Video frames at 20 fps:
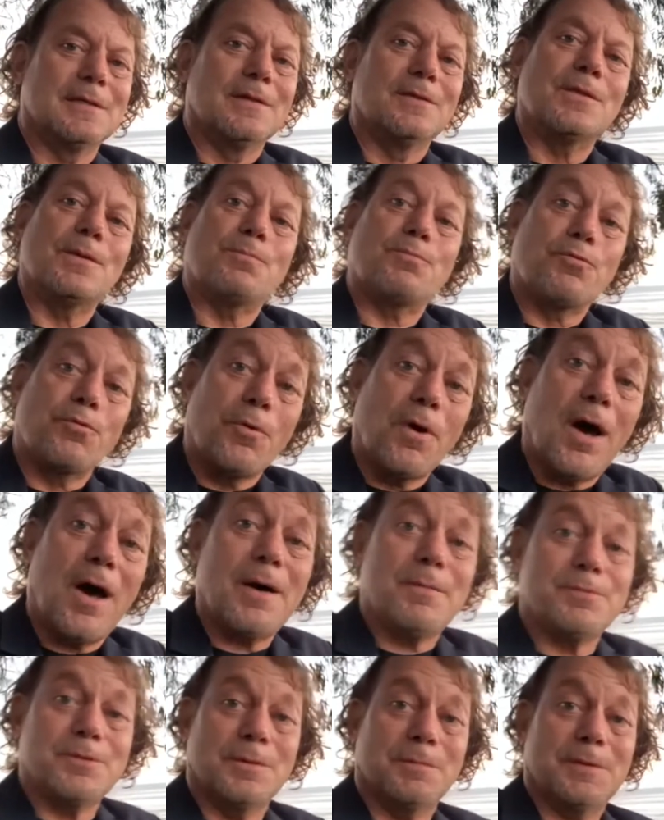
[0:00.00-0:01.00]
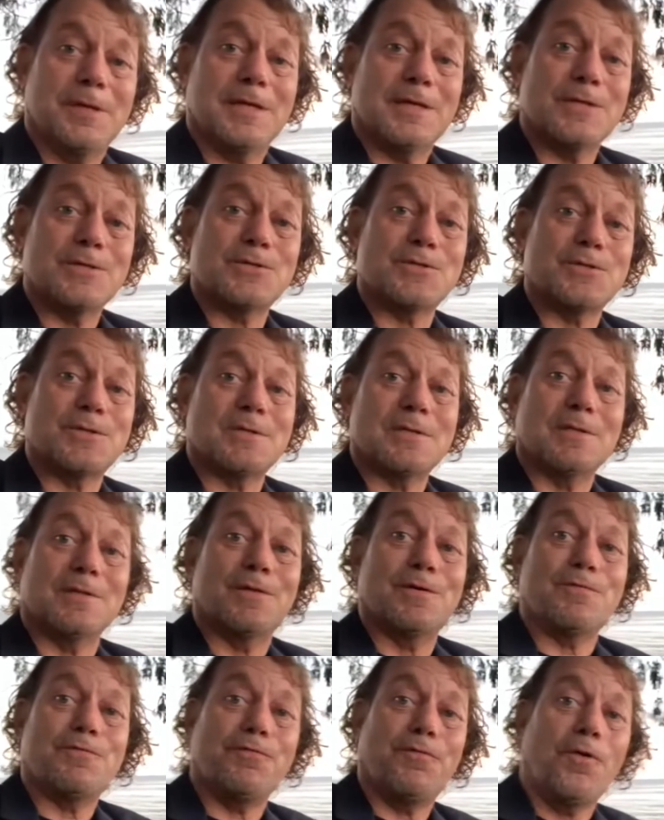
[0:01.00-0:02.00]
The problem is
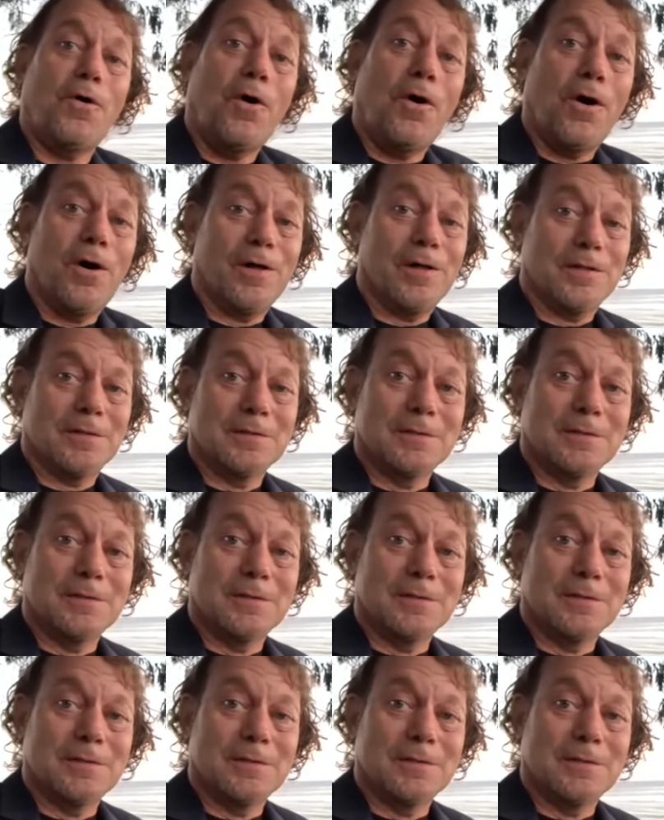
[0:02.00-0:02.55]
the fall.